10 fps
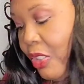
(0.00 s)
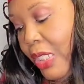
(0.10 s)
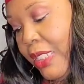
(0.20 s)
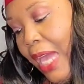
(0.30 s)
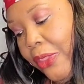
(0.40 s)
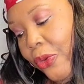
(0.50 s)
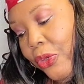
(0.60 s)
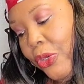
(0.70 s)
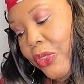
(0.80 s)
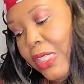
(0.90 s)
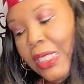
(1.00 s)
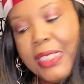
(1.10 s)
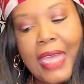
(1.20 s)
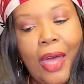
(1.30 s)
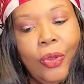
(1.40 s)
Just got through using the
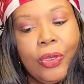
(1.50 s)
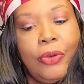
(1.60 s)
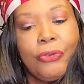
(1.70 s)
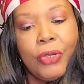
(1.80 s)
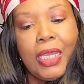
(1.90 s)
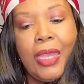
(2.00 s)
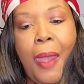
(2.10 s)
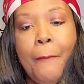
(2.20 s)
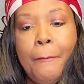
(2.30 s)
talc-free